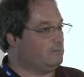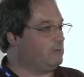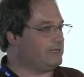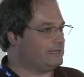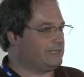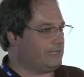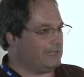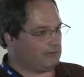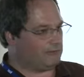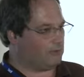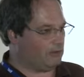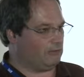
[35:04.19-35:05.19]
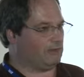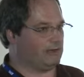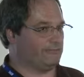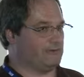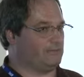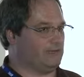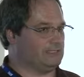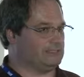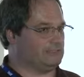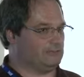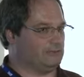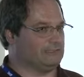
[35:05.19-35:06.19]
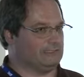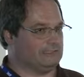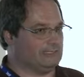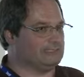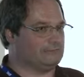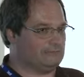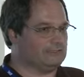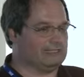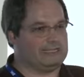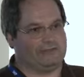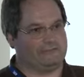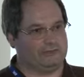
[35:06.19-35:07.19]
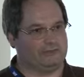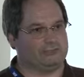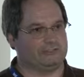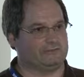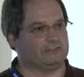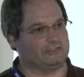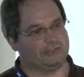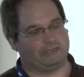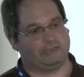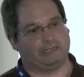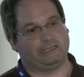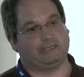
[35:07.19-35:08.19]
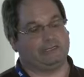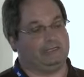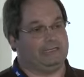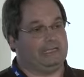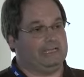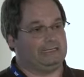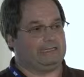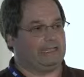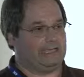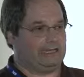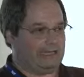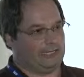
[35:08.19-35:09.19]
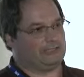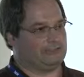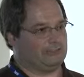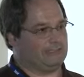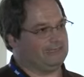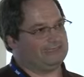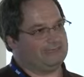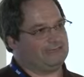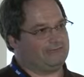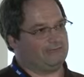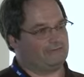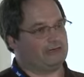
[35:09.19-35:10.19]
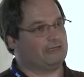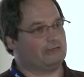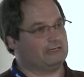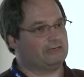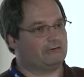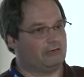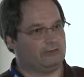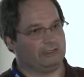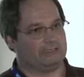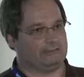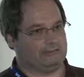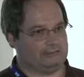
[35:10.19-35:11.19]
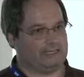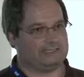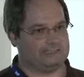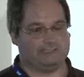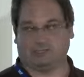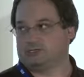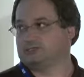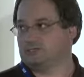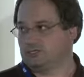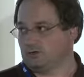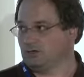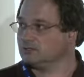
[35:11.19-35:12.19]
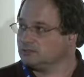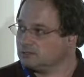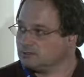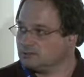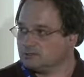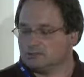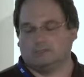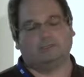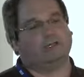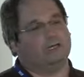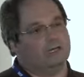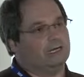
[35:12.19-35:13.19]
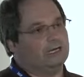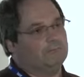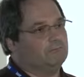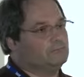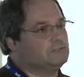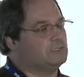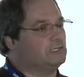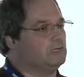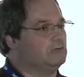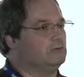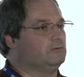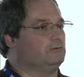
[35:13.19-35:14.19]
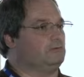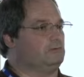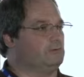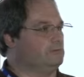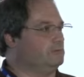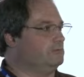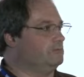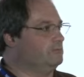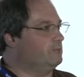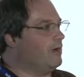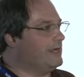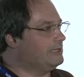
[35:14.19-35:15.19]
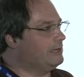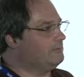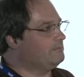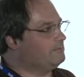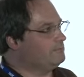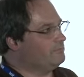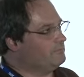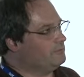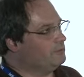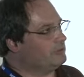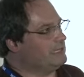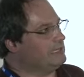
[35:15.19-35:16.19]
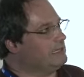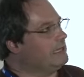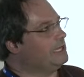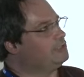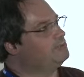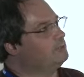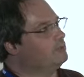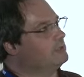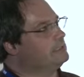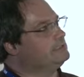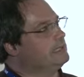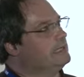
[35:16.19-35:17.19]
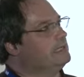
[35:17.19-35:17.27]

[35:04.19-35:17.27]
but it can't crawl a lot of repositories. It doesn't really have a notion of security. It can't actually, it's not even very good at crawling sites that are secured. So you wind up looking at Nutch more as